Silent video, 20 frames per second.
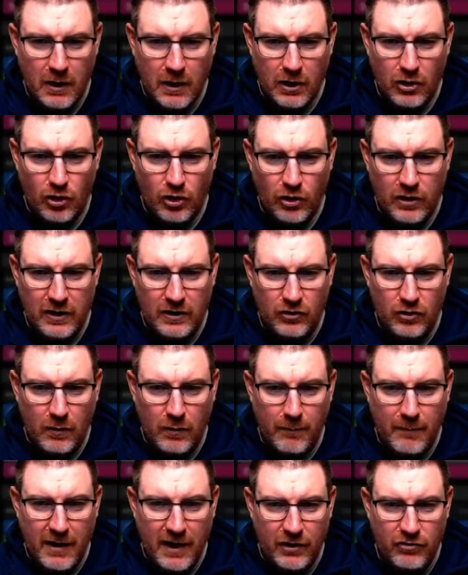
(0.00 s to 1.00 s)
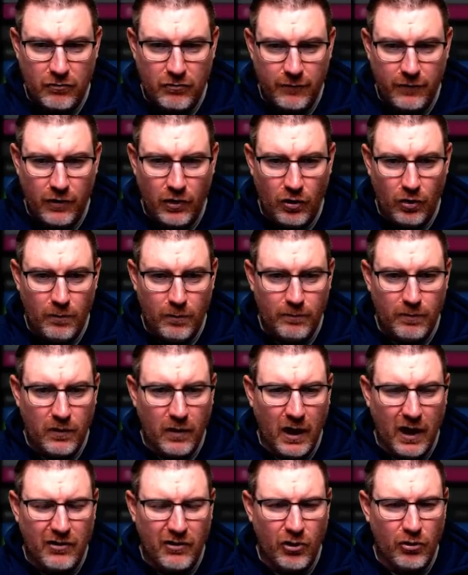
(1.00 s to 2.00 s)
you can do a match review.
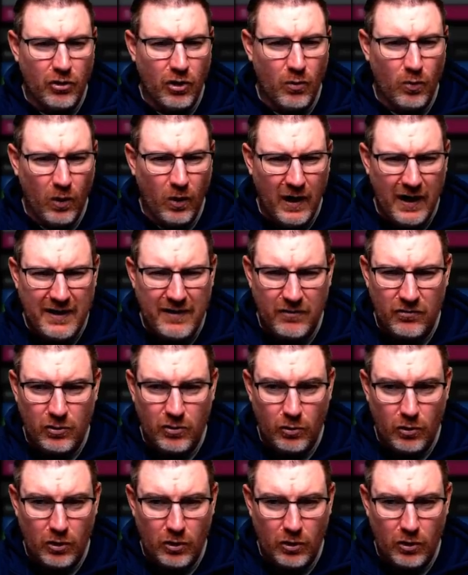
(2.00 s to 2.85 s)
I don't know why it doesn't do it